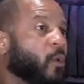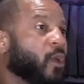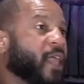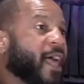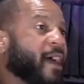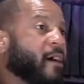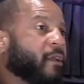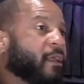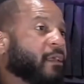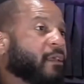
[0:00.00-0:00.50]
Well,
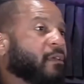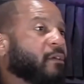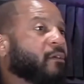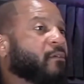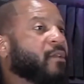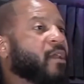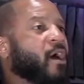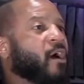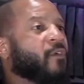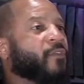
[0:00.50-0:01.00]
how do
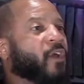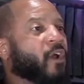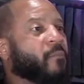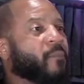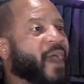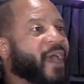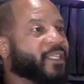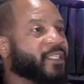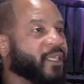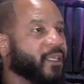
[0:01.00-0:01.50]
you know they're
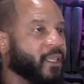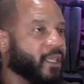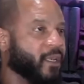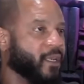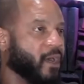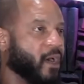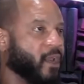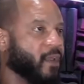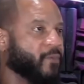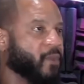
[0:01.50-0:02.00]

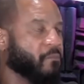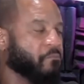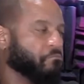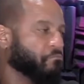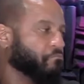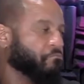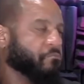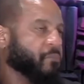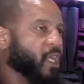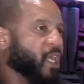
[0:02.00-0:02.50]
masculine, Donovan?
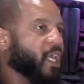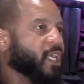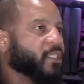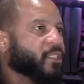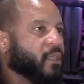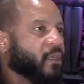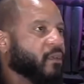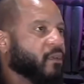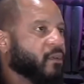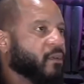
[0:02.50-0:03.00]

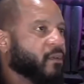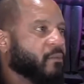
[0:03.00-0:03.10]
Easy,